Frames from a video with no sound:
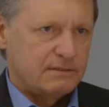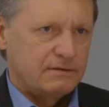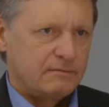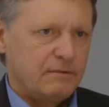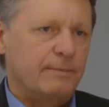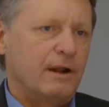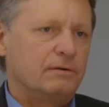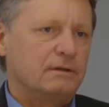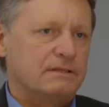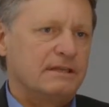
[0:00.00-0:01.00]
It is clear
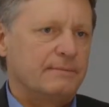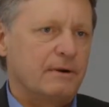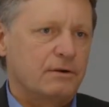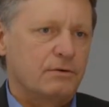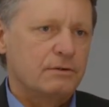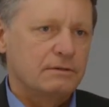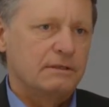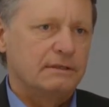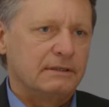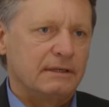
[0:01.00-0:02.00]
we need
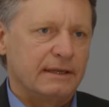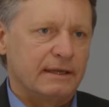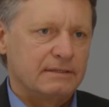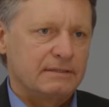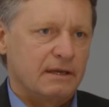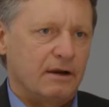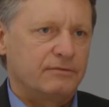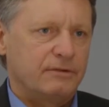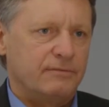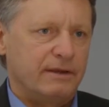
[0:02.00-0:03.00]
artificial intelligence for
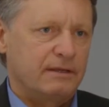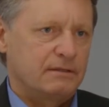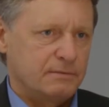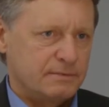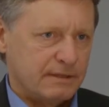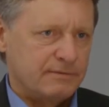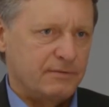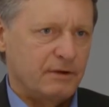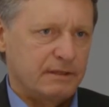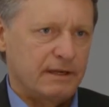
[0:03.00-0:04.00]
the completely
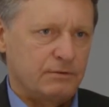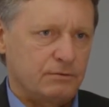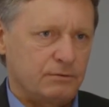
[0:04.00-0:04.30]
autonomous